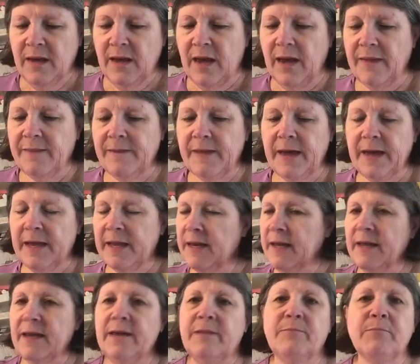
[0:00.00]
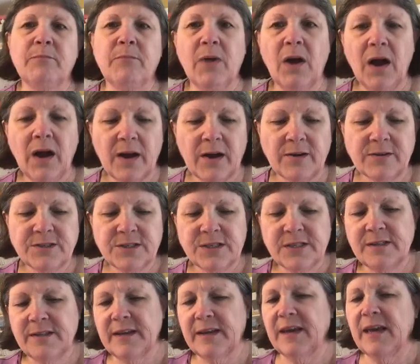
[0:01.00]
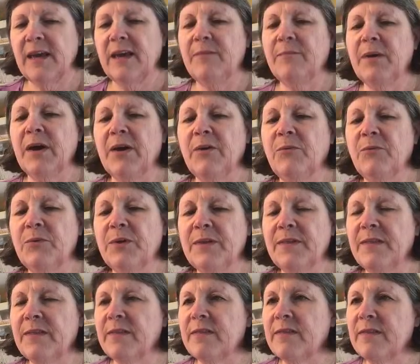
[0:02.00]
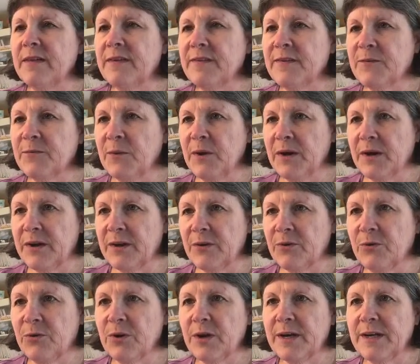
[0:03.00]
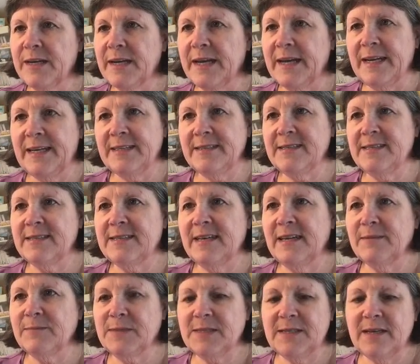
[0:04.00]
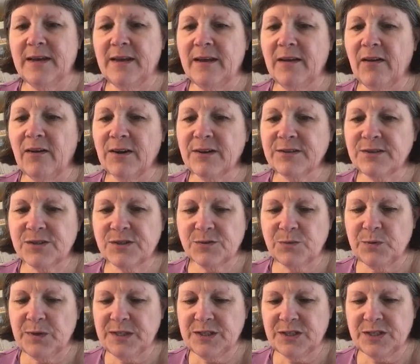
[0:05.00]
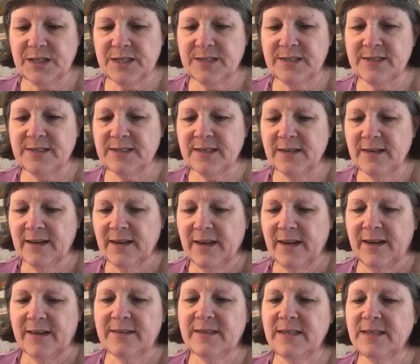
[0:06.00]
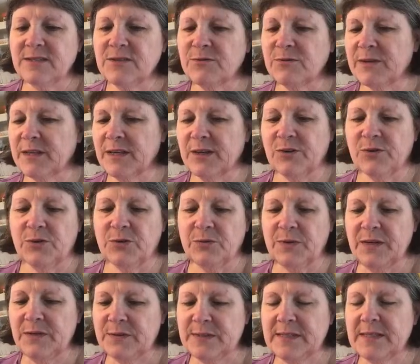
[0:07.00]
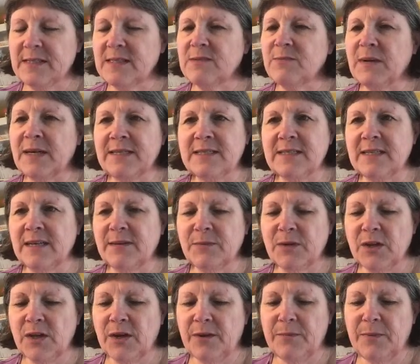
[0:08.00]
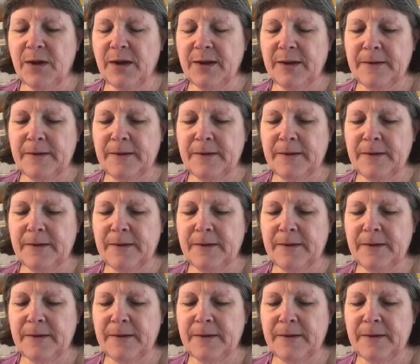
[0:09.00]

And then in March, they came out with this one, a coordinating stamp set, Arched Wishes. And these are really cool. We used this in my stamp club